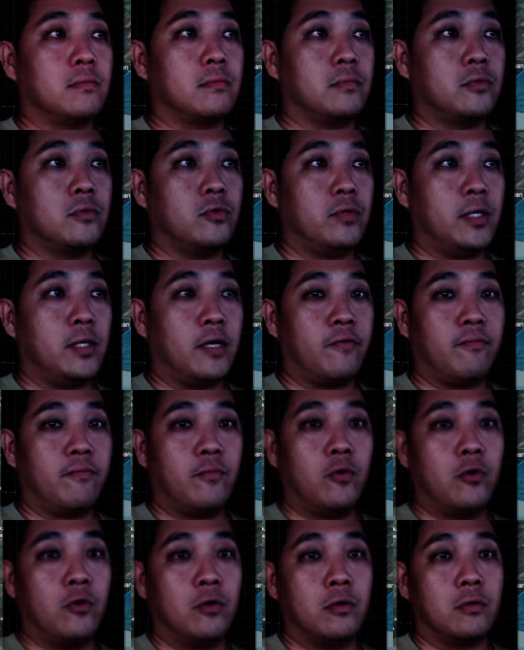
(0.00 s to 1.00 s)
Do we have
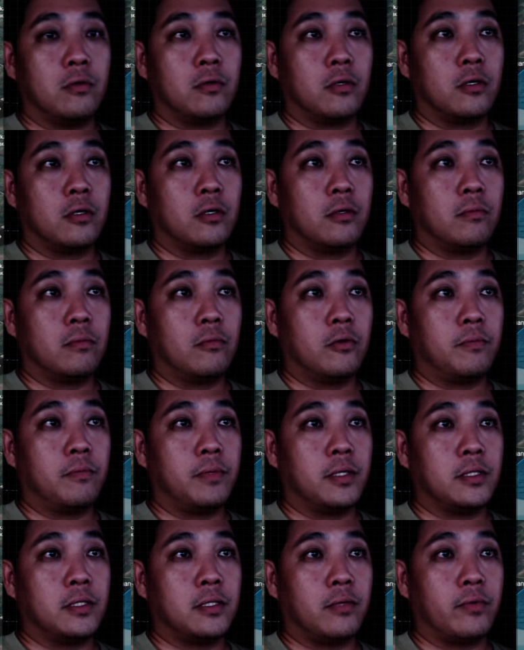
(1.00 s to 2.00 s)
more
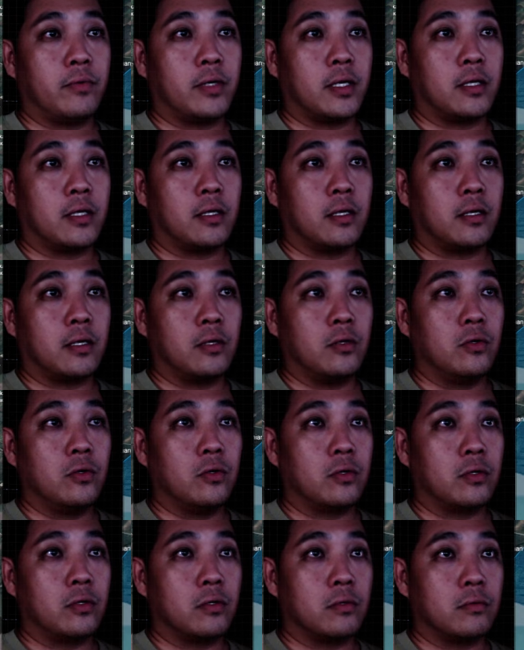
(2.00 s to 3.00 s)
place that we can take a
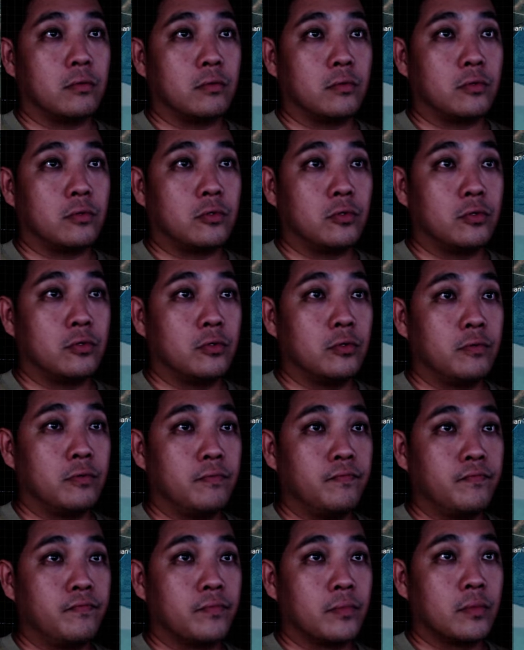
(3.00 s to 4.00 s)
look through?
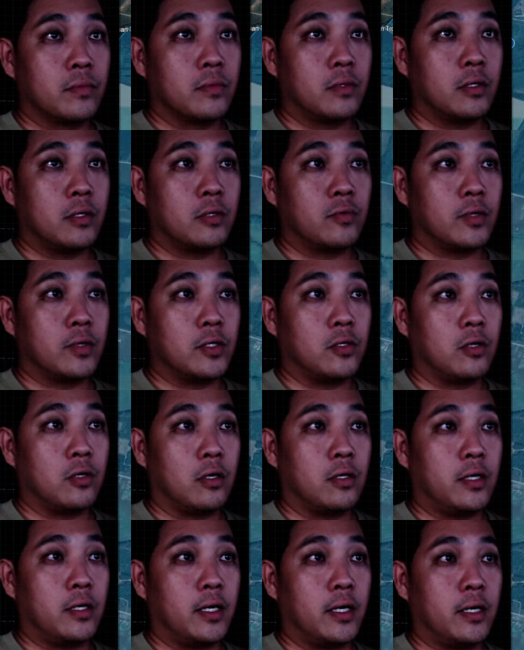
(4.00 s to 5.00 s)
There's one
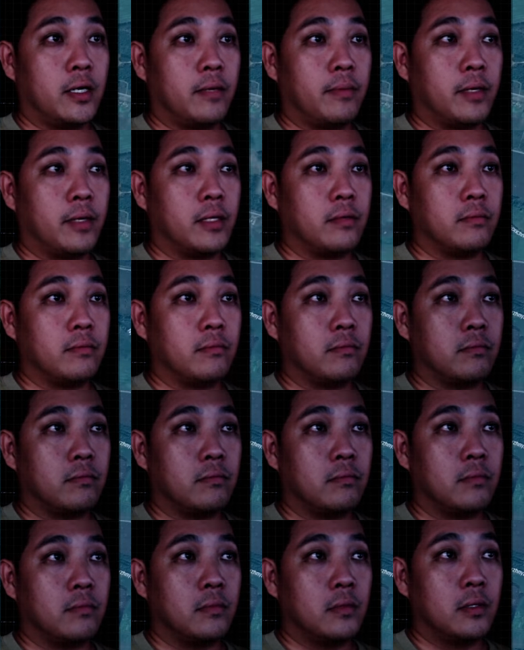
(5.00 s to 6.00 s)
dot there, but
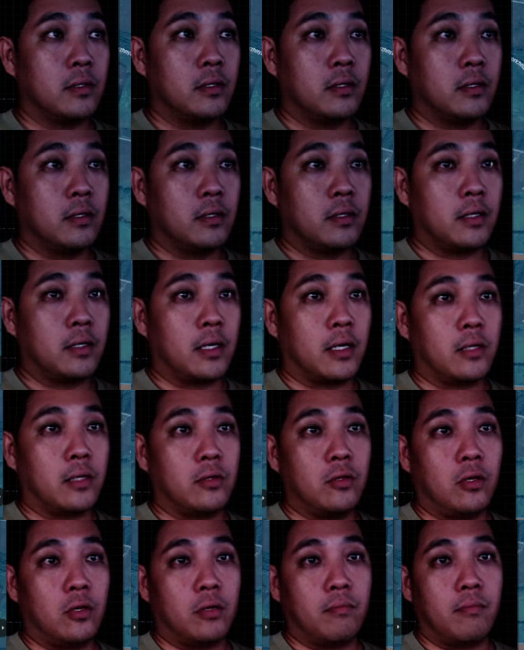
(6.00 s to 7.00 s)
yeah,
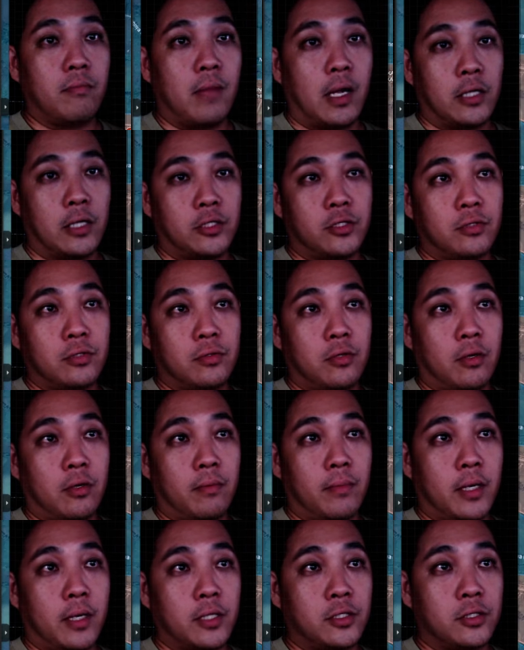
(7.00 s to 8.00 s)
not much.
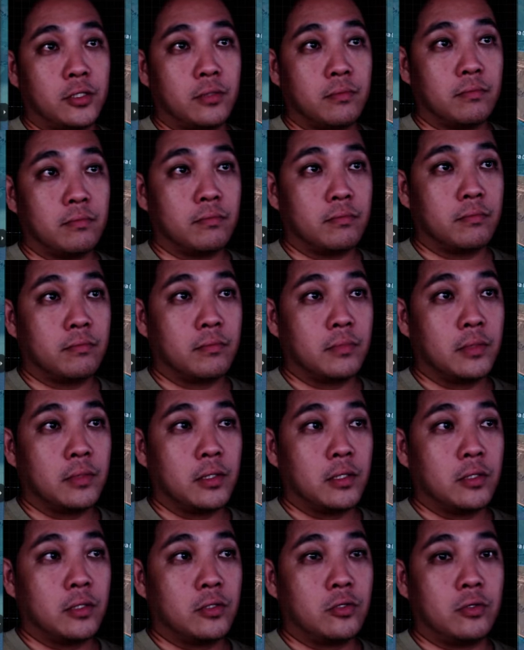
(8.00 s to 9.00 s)

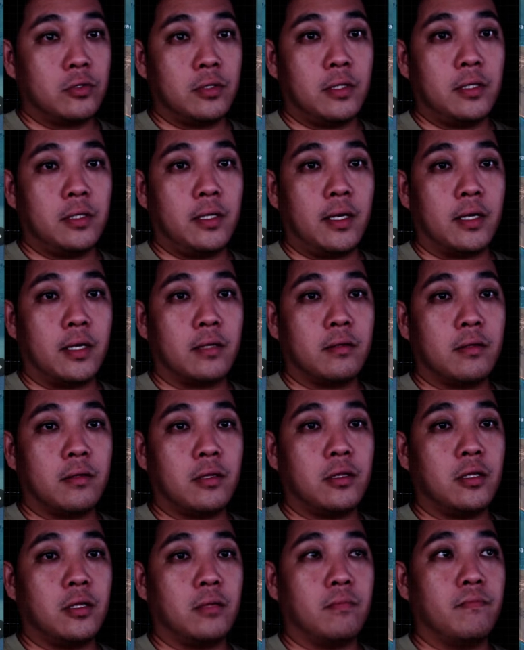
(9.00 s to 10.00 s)
So yeah,
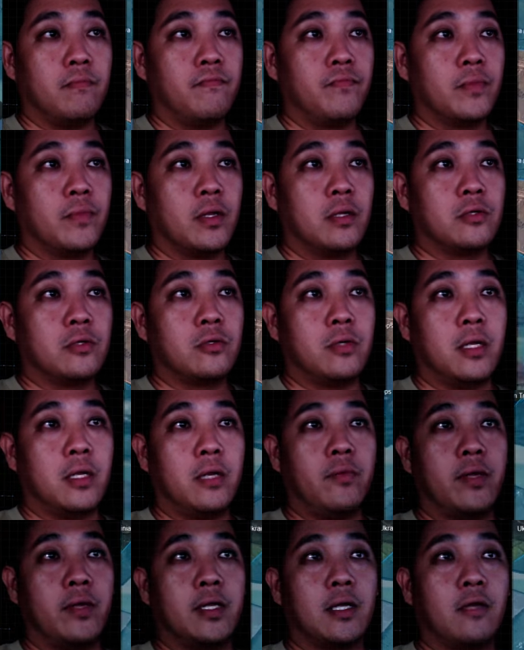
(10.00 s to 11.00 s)
that's it. So
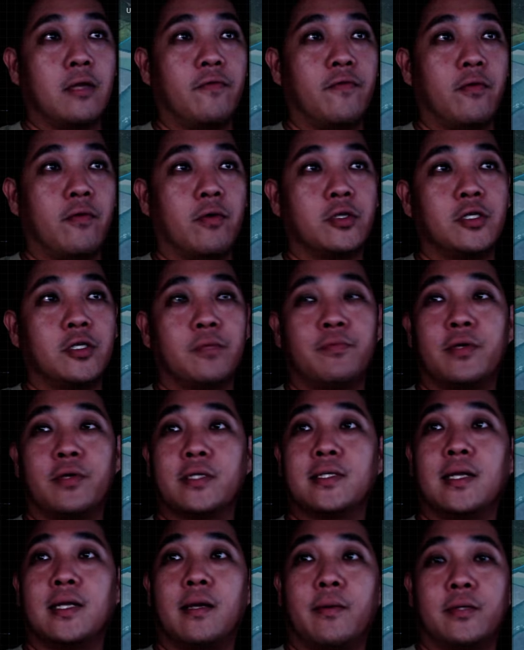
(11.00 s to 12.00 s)
anyway, thank you for watching. Press
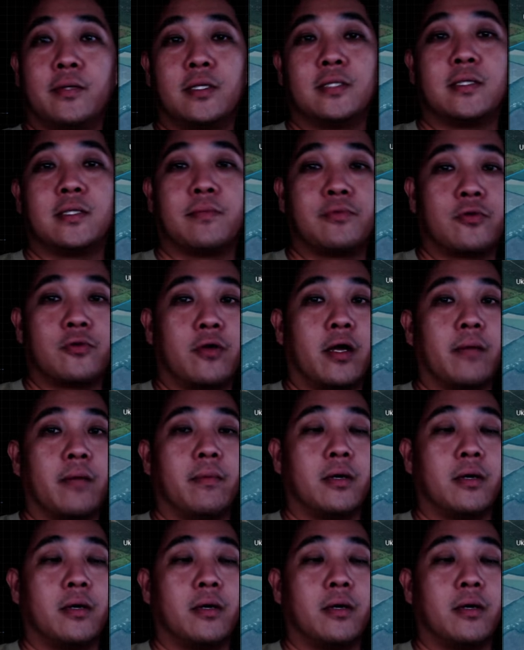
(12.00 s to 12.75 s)
the like button, subscribe.